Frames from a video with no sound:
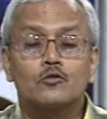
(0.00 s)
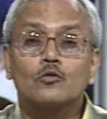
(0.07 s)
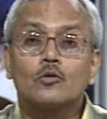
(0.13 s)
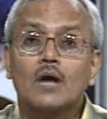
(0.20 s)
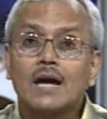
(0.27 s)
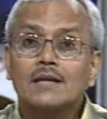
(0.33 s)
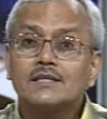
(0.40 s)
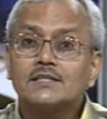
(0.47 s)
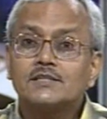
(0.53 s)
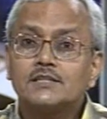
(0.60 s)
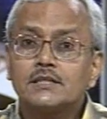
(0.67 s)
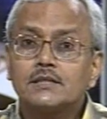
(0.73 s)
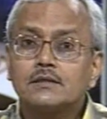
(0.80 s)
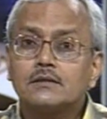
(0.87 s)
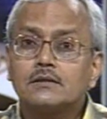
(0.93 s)
So
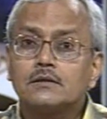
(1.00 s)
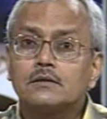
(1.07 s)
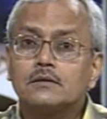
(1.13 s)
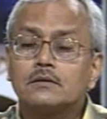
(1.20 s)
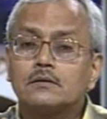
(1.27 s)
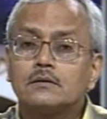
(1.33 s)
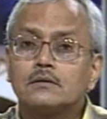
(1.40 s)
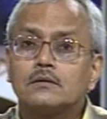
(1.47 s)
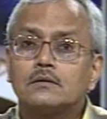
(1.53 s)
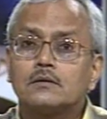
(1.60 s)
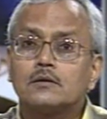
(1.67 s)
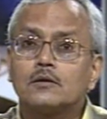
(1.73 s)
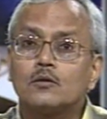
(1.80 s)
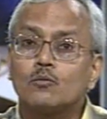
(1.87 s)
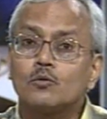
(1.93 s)
Gandhiji
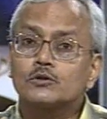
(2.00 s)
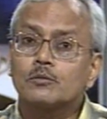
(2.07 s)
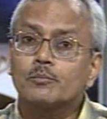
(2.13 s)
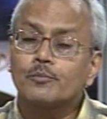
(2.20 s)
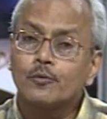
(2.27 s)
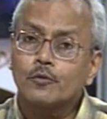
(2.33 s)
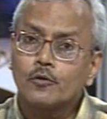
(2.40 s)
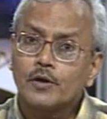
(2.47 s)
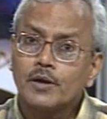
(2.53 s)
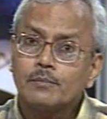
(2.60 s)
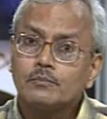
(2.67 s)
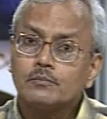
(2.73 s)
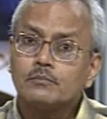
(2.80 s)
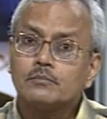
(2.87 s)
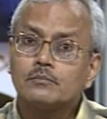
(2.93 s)
was a
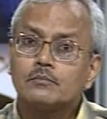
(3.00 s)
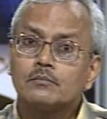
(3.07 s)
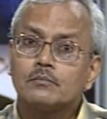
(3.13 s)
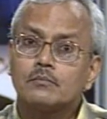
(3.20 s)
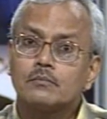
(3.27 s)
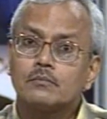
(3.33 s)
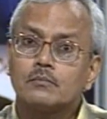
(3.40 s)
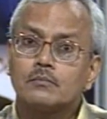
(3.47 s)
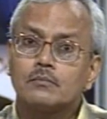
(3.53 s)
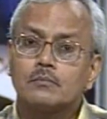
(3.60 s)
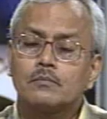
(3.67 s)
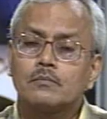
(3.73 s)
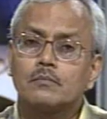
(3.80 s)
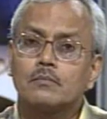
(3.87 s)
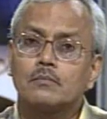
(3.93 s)
poem,
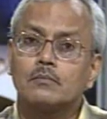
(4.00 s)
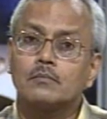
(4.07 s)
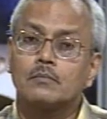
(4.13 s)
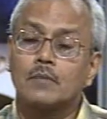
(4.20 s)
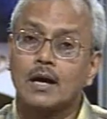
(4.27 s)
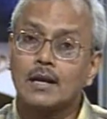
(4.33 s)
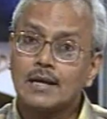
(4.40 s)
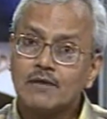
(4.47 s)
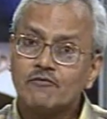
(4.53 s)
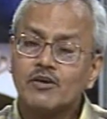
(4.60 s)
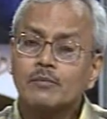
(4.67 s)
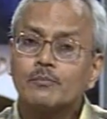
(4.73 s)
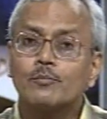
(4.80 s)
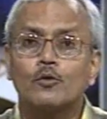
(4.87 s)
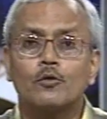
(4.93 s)
a
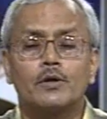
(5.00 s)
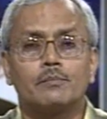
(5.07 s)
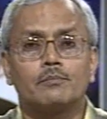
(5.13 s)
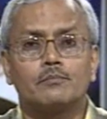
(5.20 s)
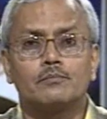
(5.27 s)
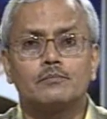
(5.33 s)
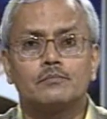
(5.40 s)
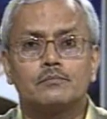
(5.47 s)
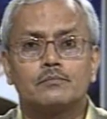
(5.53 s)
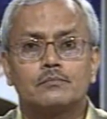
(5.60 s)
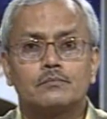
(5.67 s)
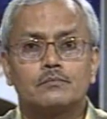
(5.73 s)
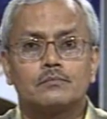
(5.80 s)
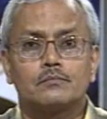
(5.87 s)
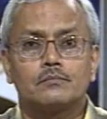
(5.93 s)
living poem,
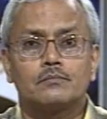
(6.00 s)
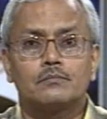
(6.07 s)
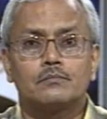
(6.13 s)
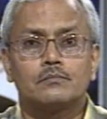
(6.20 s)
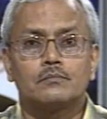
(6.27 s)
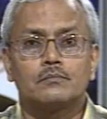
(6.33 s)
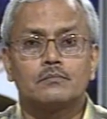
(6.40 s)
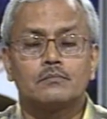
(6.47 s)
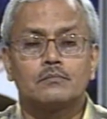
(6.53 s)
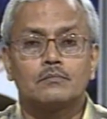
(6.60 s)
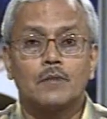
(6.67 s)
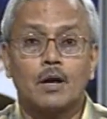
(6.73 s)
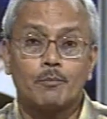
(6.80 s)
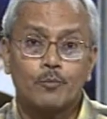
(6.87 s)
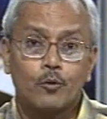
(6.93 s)

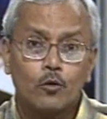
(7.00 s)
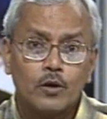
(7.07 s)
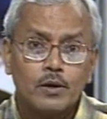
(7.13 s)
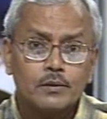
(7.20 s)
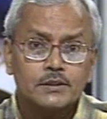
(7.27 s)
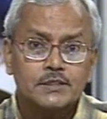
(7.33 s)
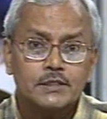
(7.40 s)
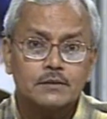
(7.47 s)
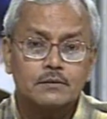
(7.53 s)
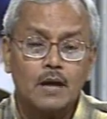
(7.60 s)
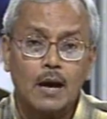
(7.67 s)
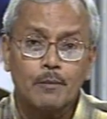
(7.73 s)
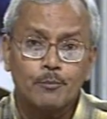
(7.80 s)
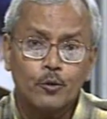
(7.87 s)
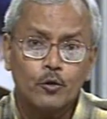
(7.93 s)
a poet,
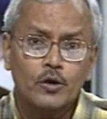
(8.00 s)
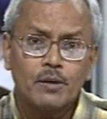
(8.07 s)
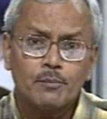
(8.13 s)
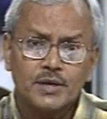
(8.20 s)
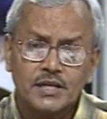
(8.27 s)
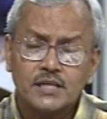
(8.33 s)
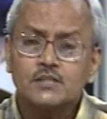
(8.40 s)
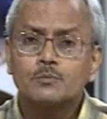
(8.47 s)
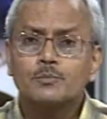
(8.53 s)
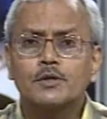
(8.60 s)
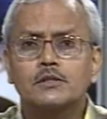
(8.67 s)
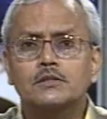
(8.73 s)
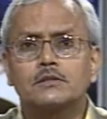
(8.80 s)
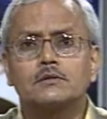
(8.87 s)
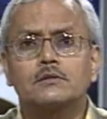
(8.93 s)
a poem in his
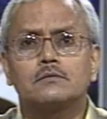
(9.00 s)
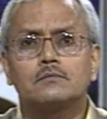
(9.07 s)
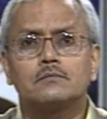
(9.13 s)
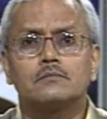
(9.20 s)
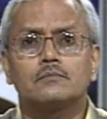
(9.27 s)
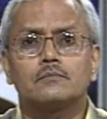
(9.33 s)
person.